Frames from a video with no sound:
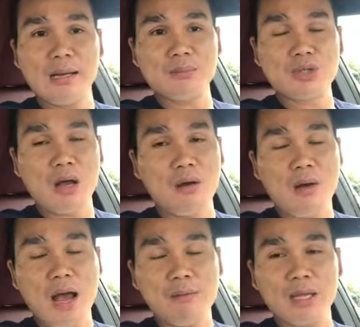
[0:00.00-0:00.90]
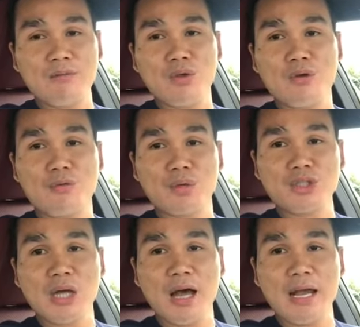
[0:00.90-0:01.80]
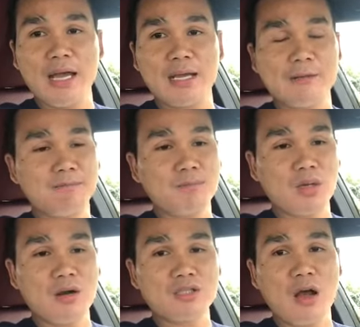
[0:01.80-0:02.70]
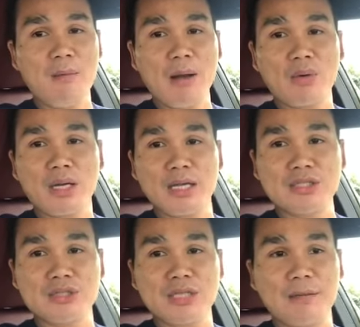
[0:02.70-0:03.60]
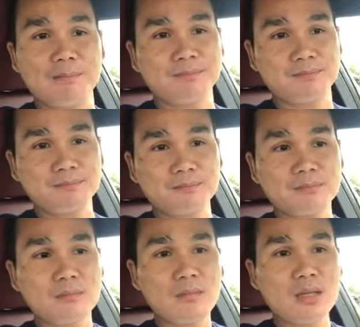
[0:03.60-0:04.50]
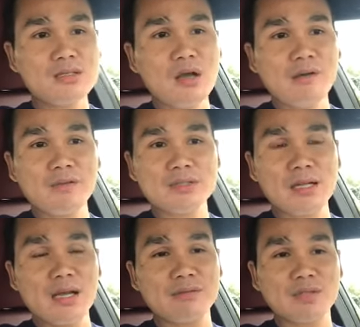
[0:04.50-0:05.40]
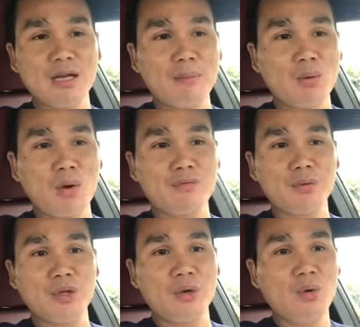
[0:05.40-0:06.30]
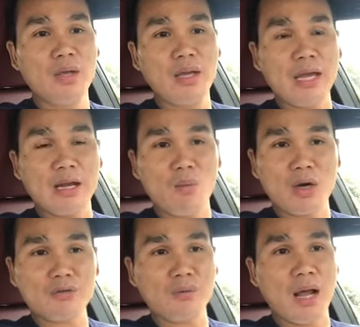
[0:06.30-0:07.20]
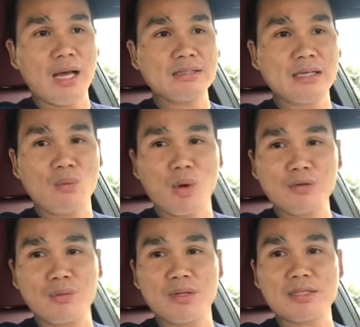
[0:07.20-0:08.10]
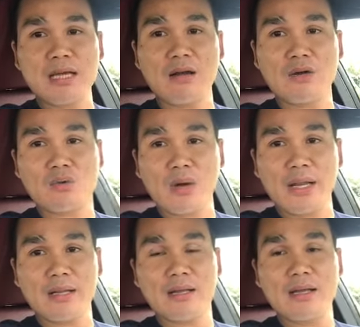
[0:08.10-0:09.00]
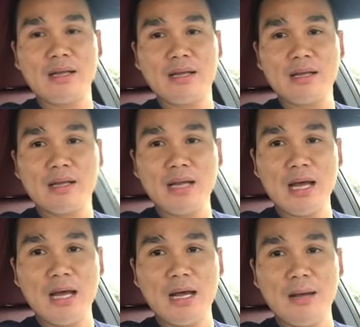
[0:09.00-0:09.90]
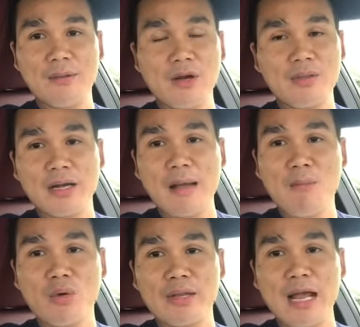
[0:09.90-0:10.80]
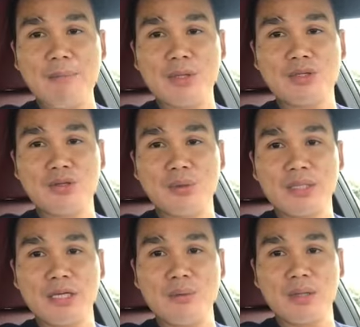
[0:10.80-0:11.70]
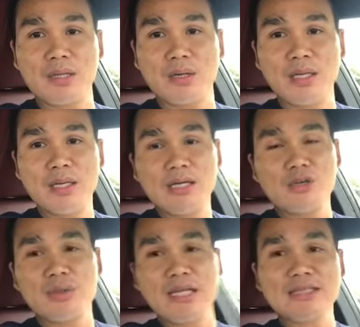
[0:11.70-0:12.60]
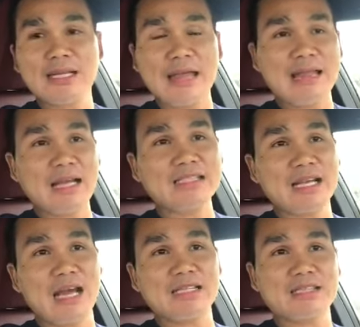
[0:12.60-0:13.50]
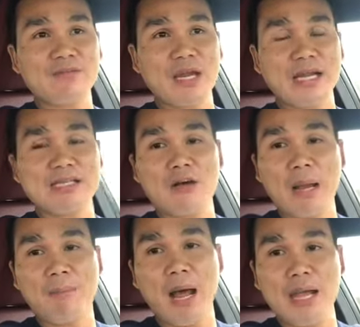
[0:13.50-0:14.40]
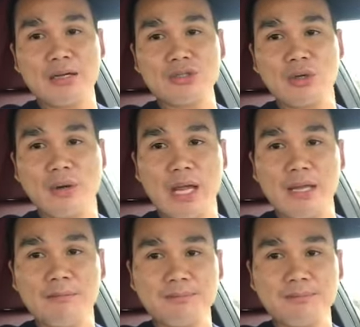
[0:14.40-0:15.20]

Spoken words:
So I'm giving you a first shot at it. It's all about relationship. So if the number worked for you and it works for us and it works for the seller, great. Then I'm more than happy to do a deal with you. So things like that, that's the kind of stuff that I tell my buyers, okay?